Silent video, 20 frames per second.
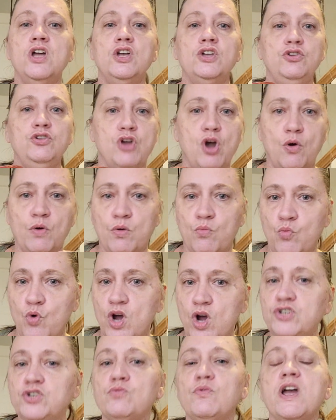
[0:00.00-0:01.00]
You go in
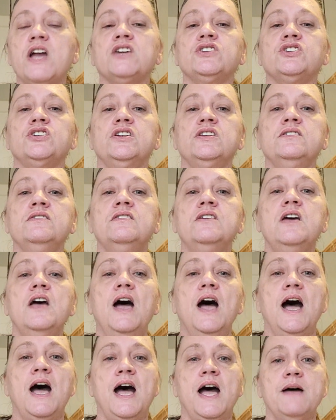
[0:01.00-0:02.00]
one direction,
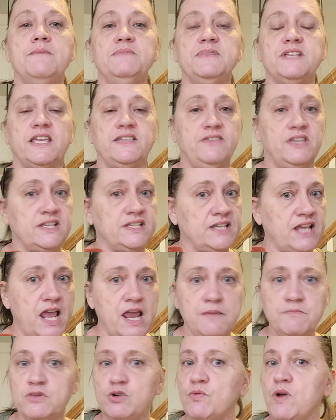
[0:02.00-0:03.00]
the
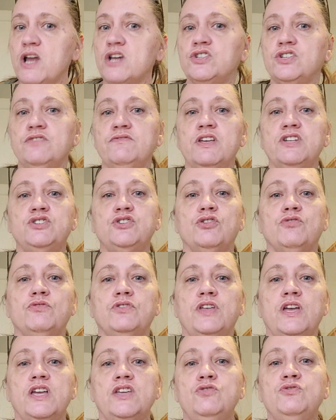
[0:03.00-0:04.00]
same direction
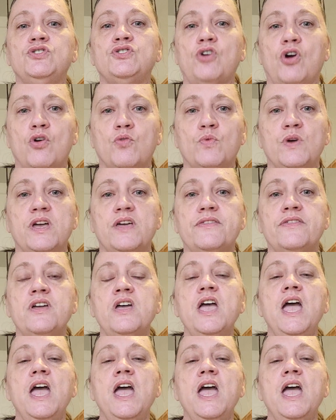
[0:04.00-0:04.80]
that you start with,